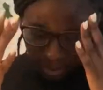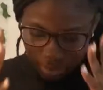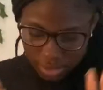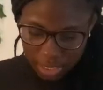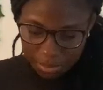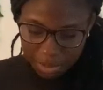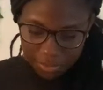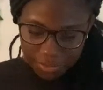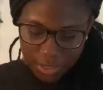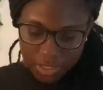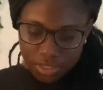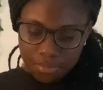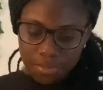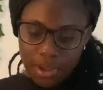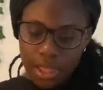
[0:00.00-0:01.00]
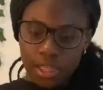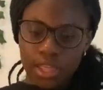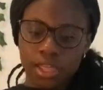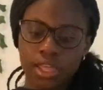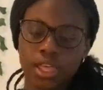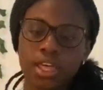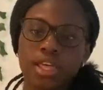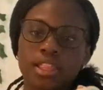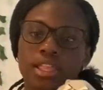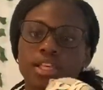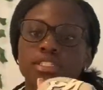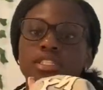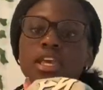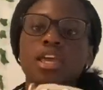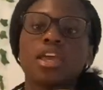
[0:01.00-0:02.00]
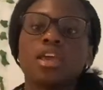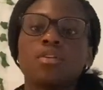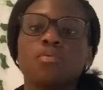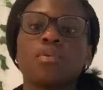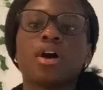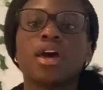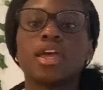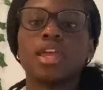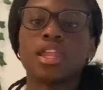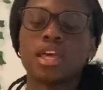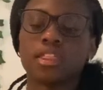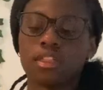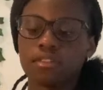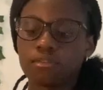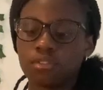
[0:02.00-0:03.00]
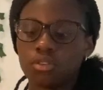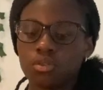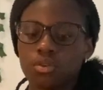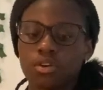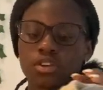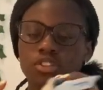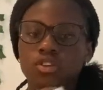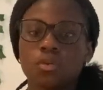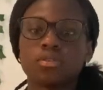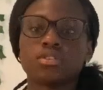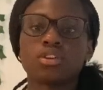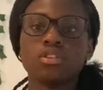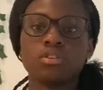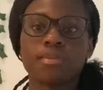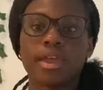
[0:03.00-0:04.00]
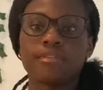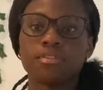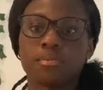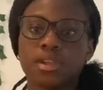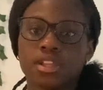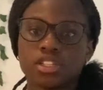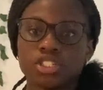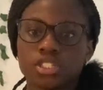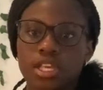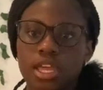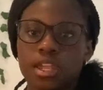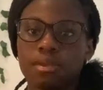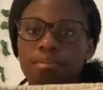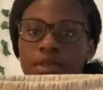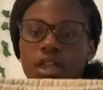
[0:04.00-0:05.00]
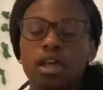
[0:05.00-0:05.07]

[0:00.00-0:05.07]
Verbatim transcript: same difference. But they say N Y and I love New York, so it's only right for me to just get it.